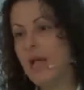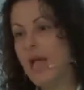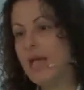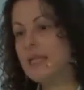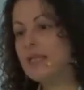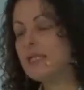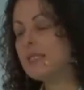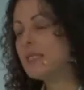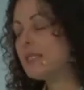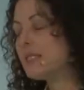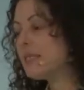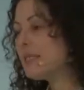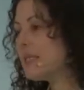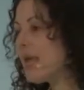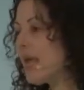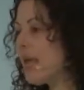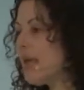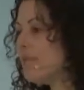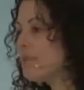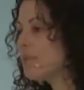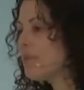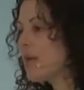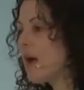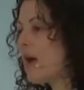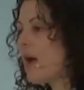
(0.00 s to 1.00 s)
and at the
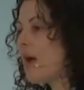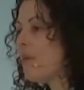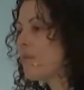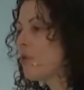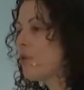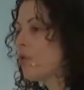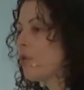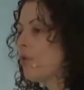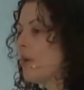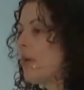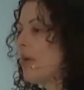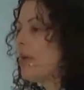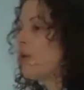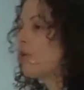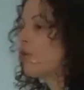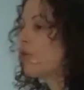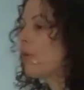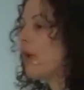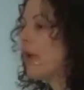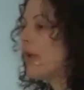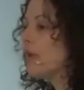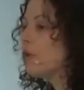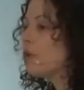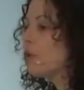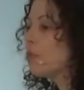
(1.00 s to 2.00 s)
same time create
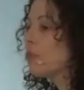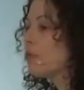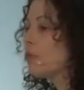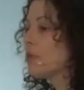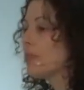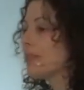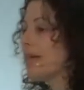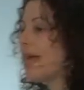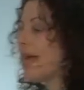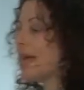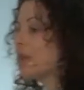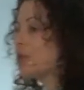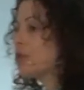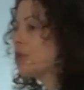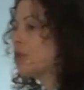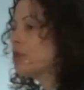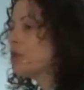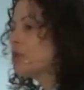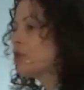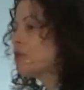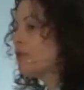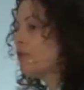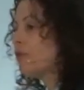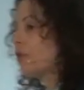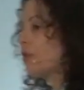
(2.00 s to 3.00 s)
greater
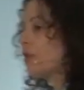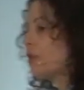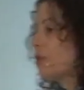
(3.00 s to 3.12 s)
protections for